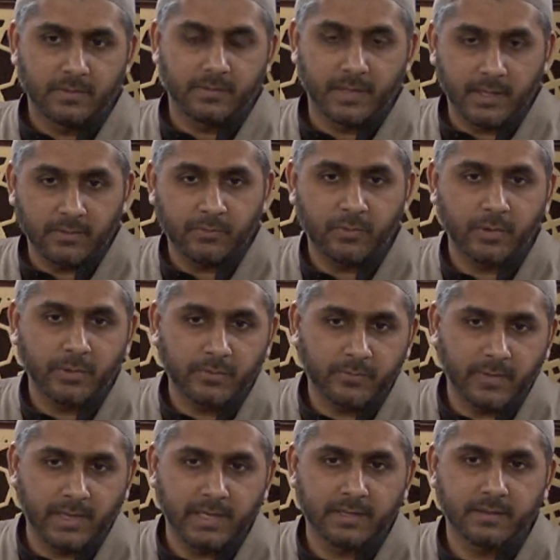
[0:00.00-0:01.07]
Therefore, you
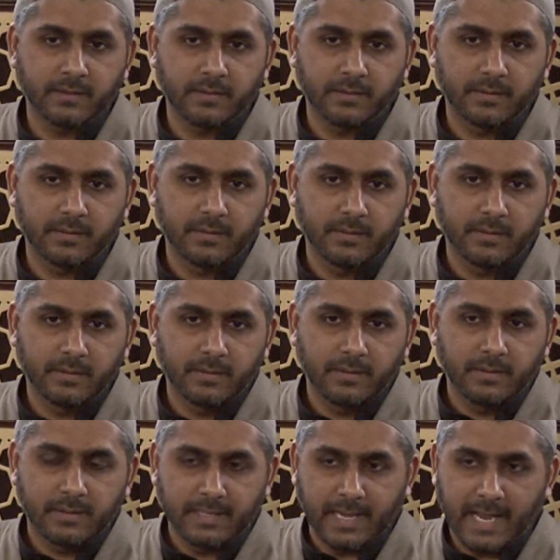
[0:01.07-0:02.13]
find the